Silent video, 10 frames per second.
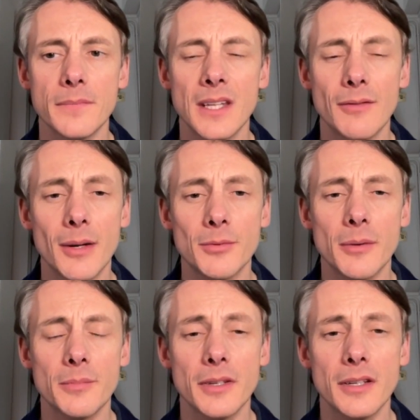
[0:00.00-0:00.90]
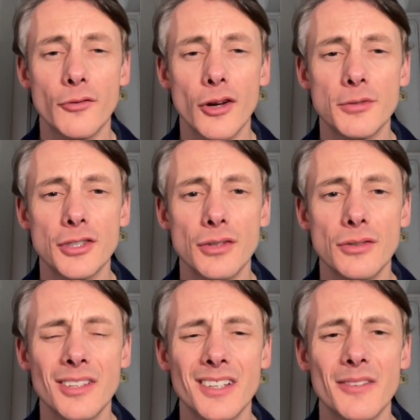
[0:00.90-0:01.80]
that wraps up another
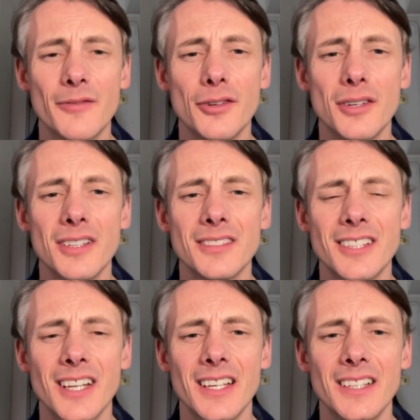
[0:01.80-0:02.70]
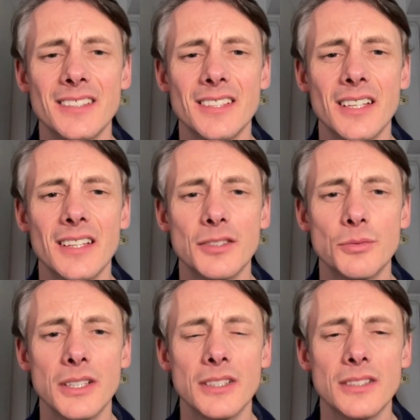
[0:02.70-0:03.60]
episode for this
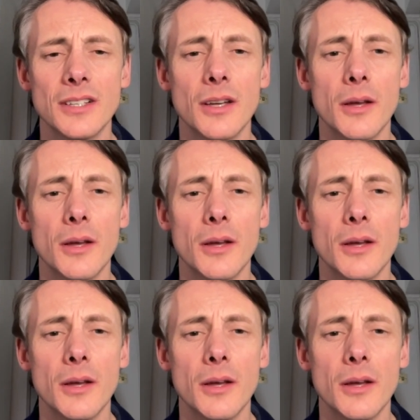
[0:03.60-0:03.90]
week's